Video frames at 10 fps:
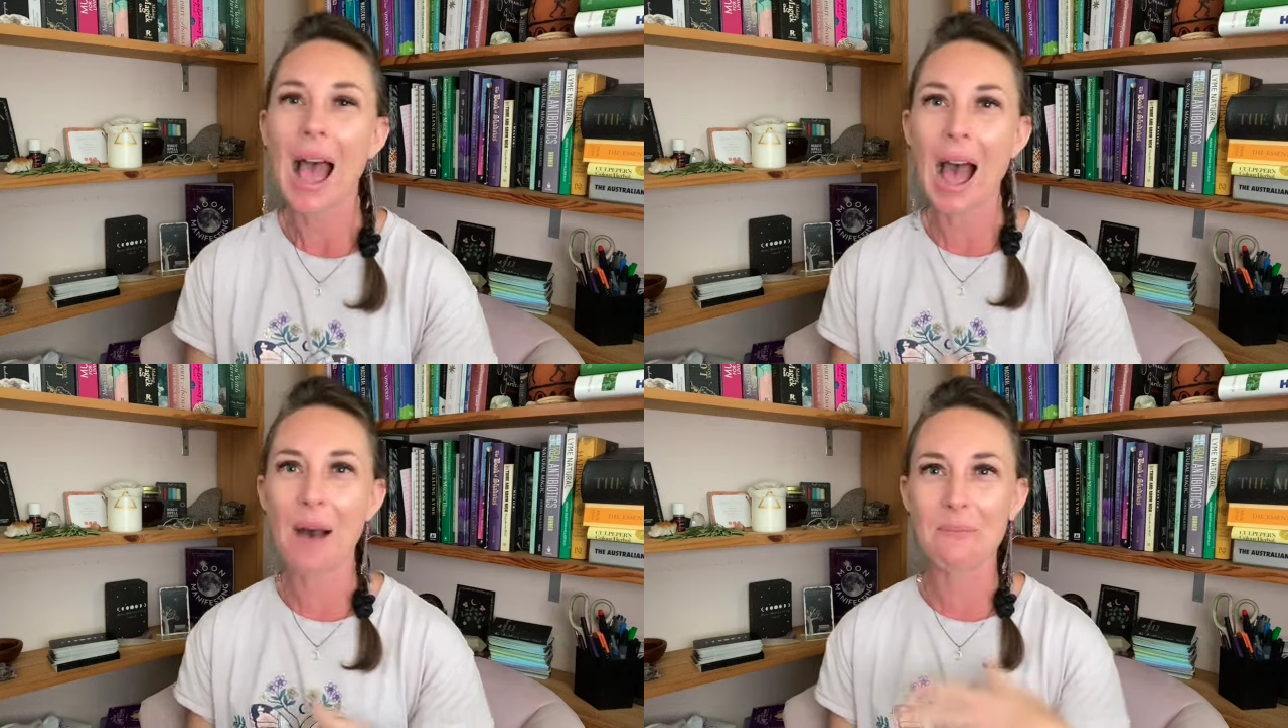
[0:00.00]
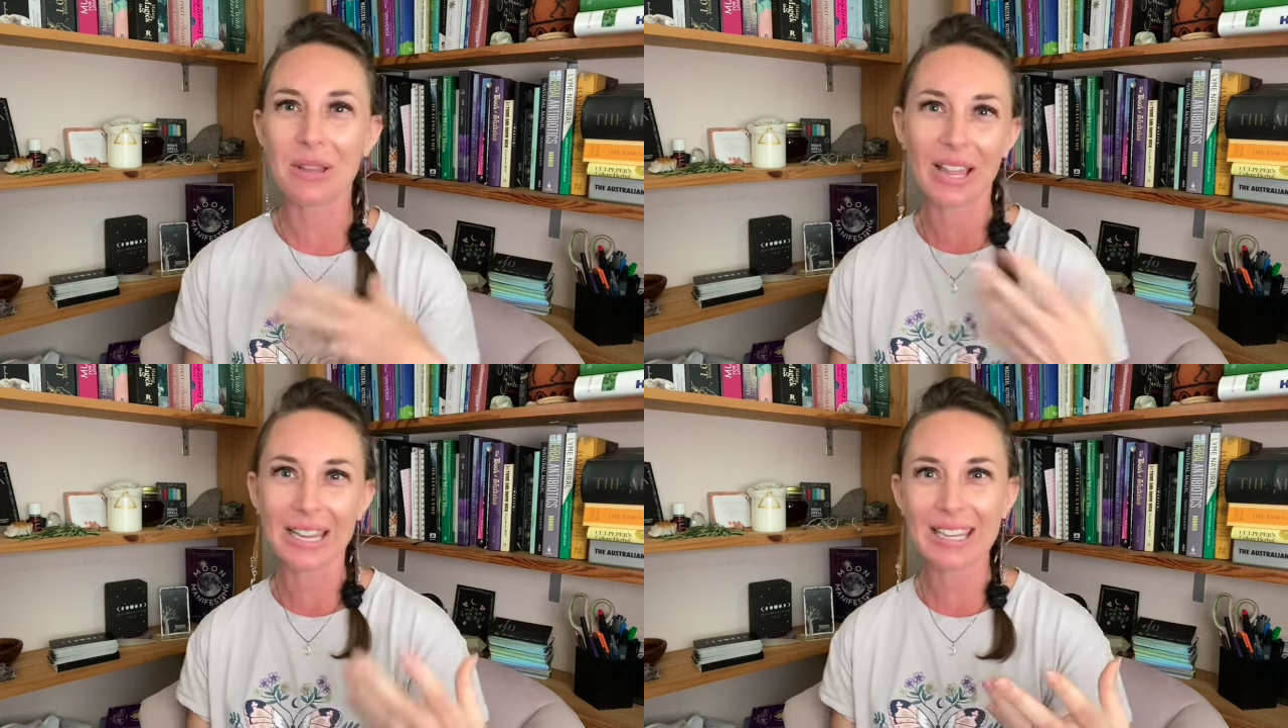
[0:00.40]

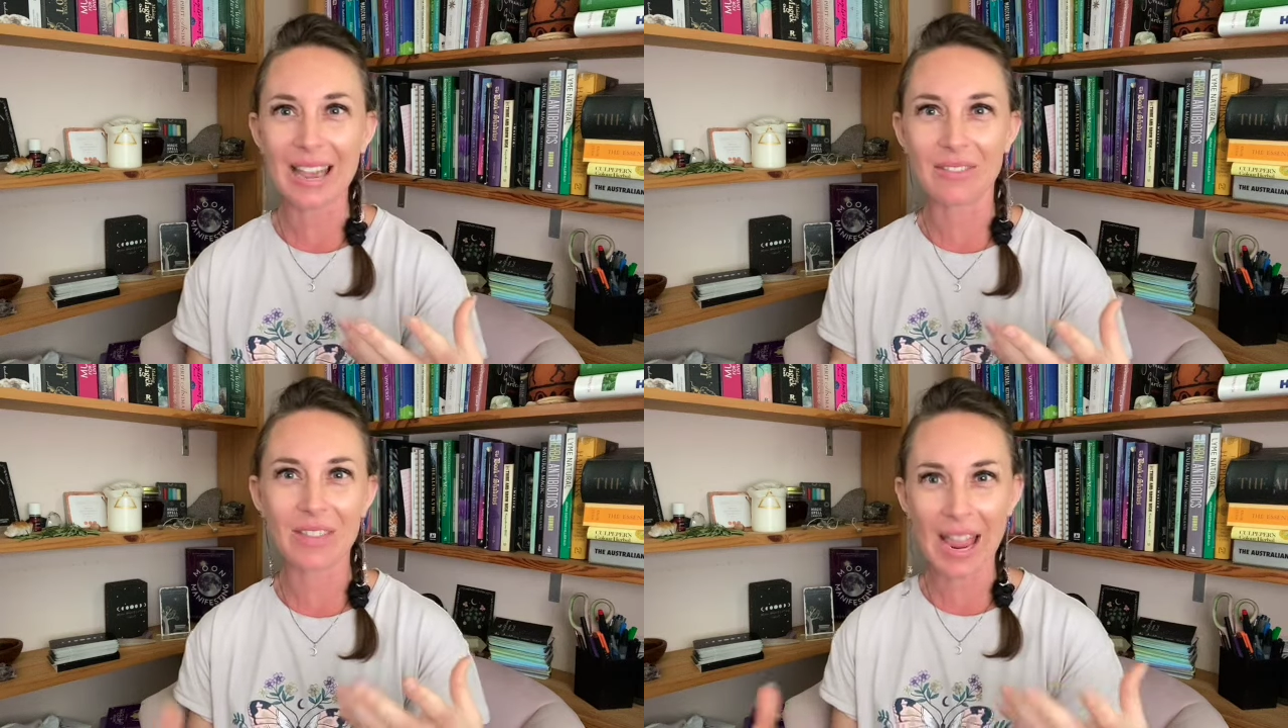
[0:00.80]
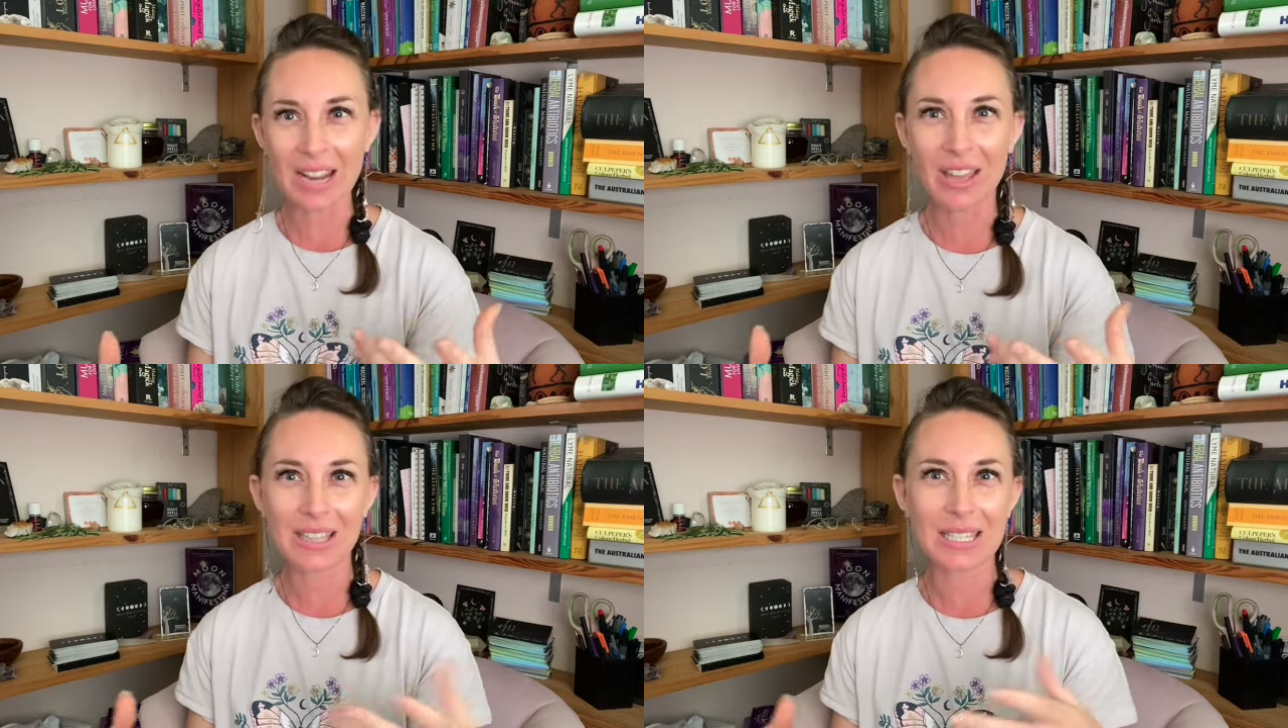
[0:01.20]
But like, yeah, the
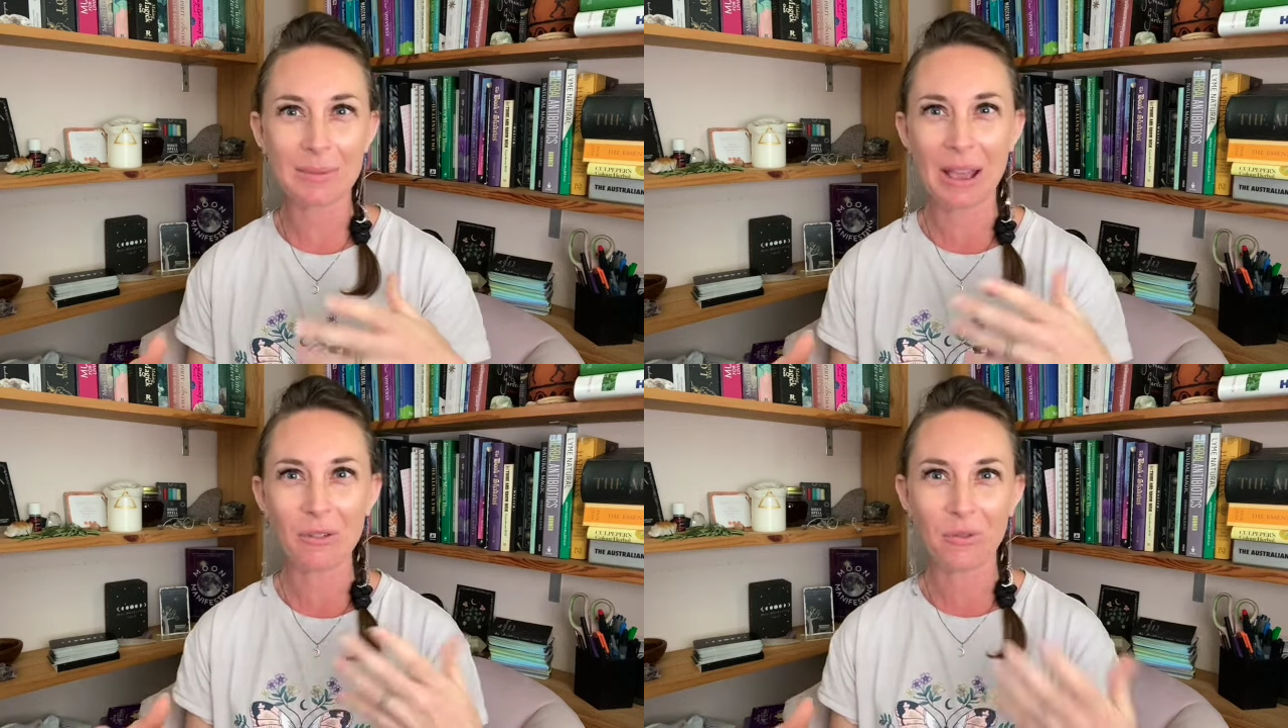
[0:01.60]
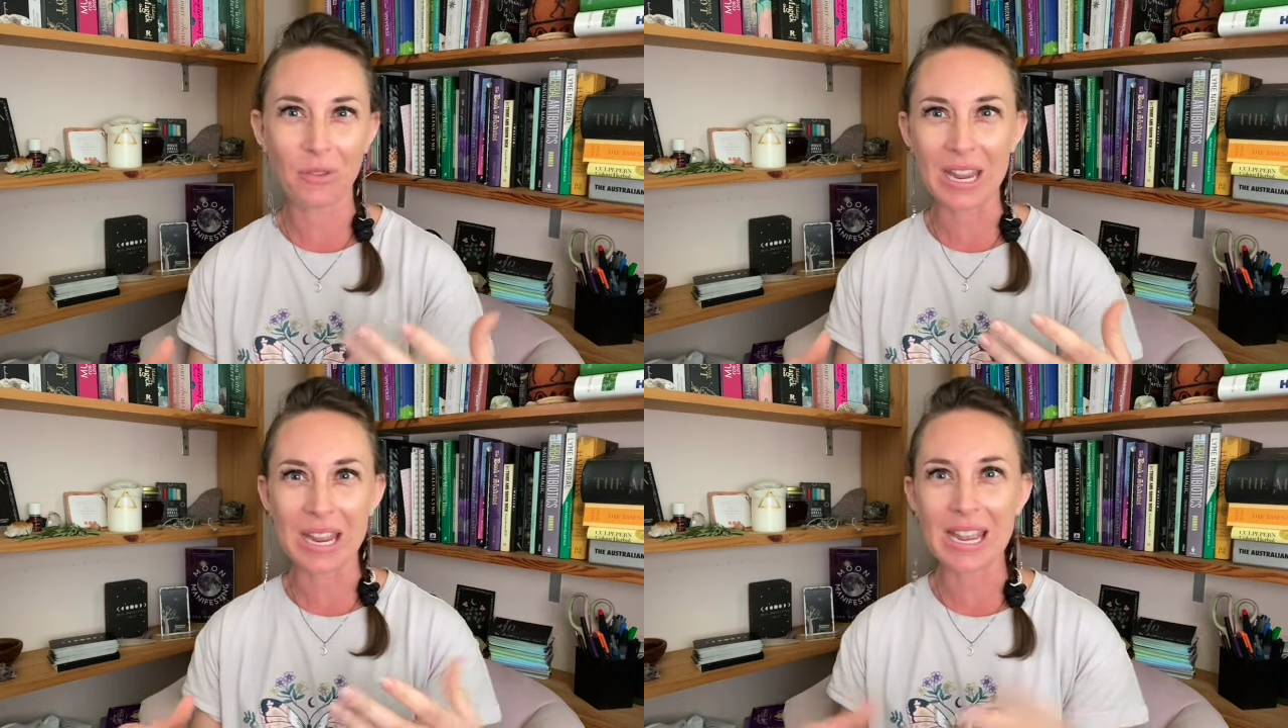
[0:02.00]
eighth house is about
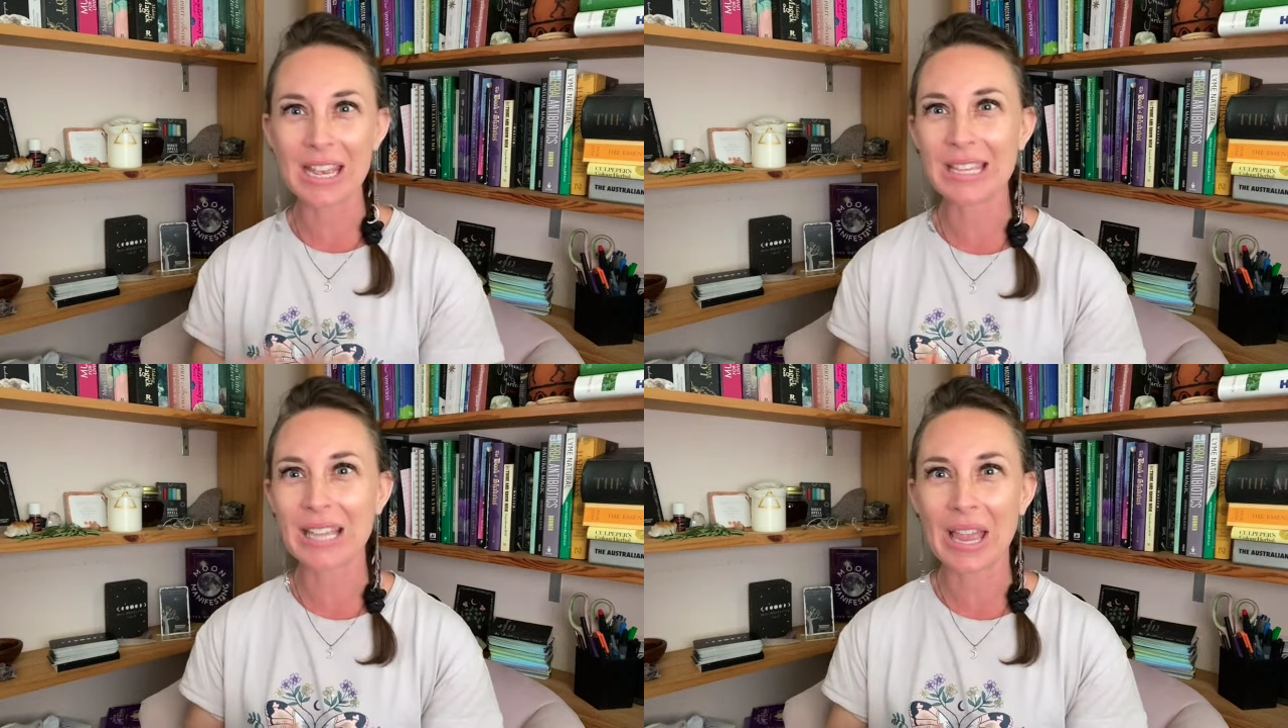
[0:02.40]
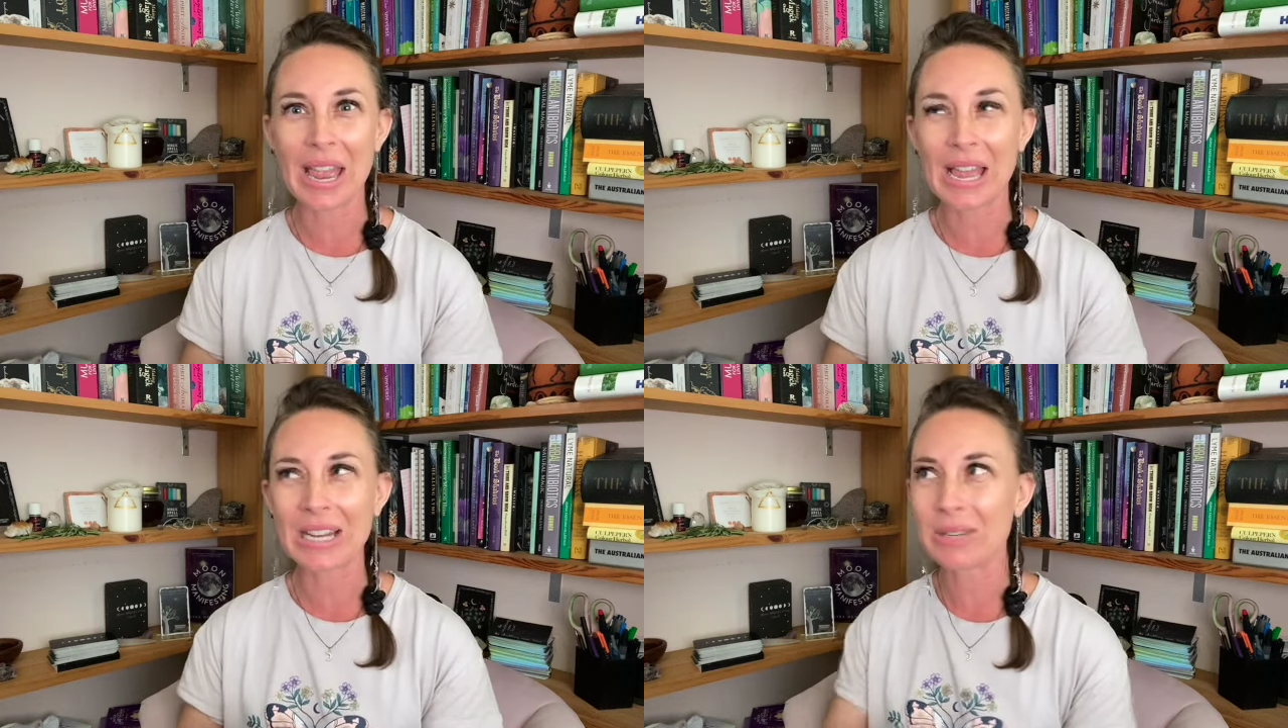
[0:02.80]
fears
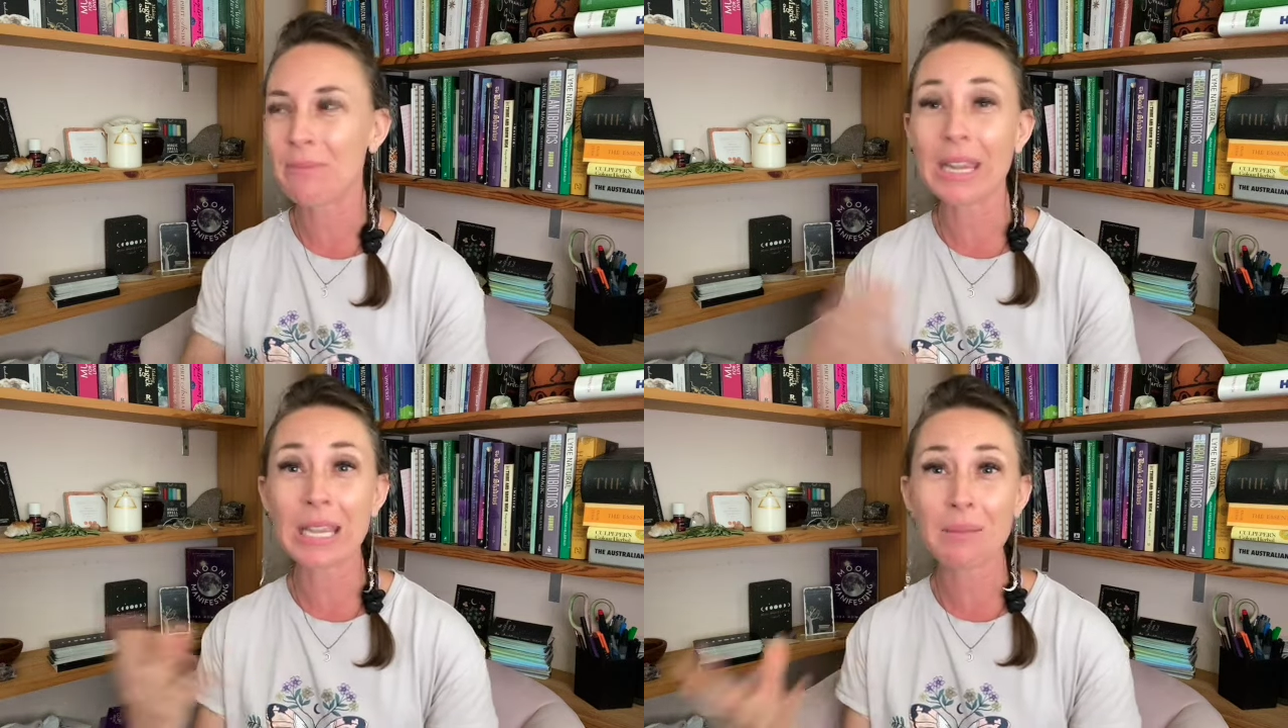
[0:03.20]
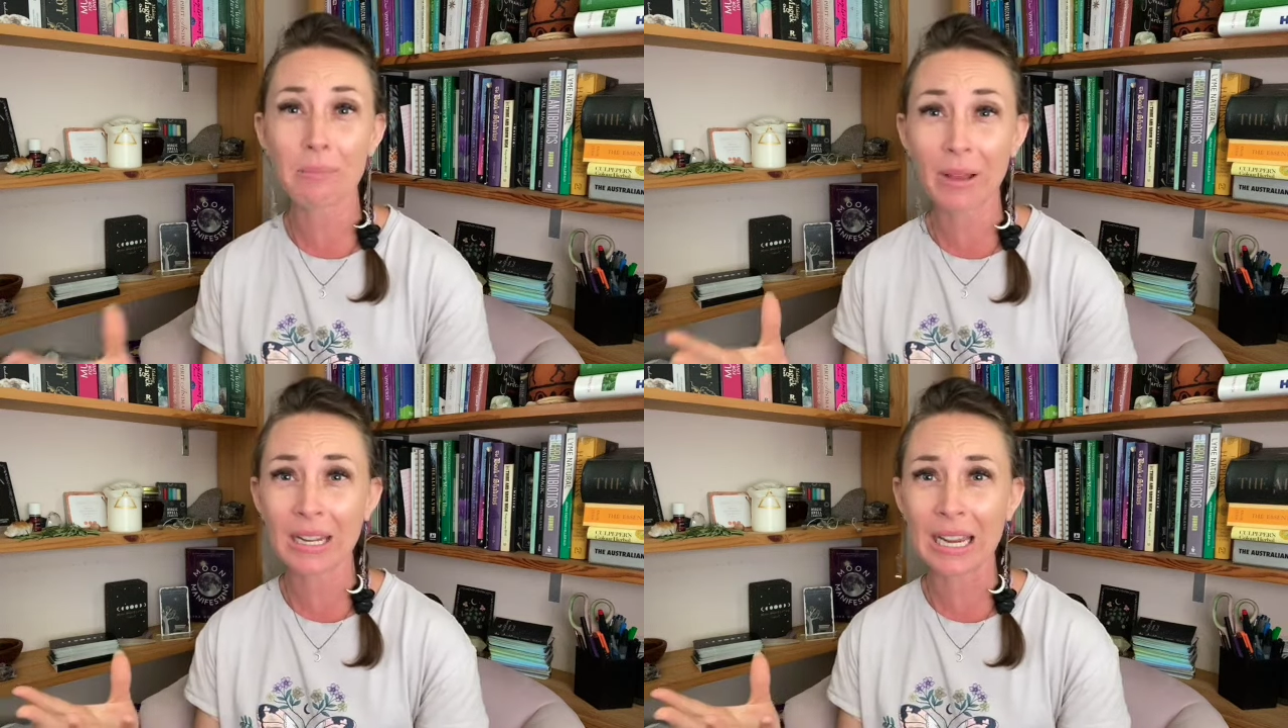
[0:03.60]
and making
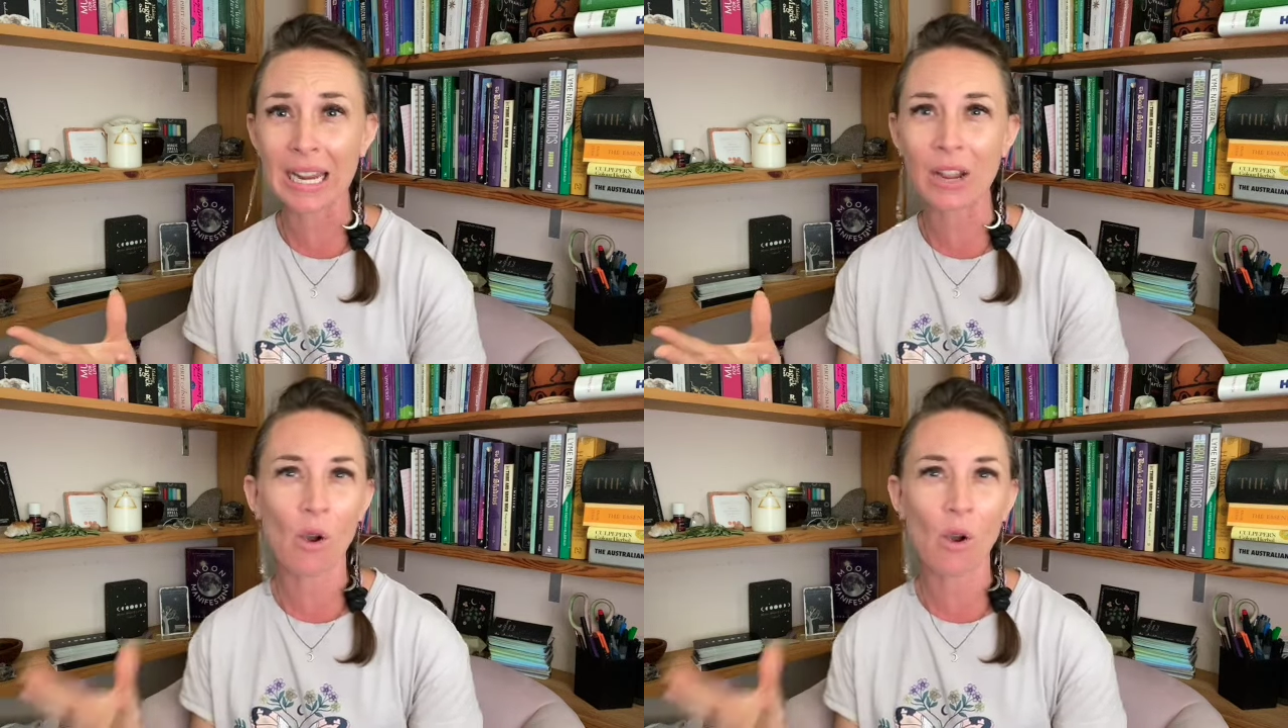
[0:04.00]
money,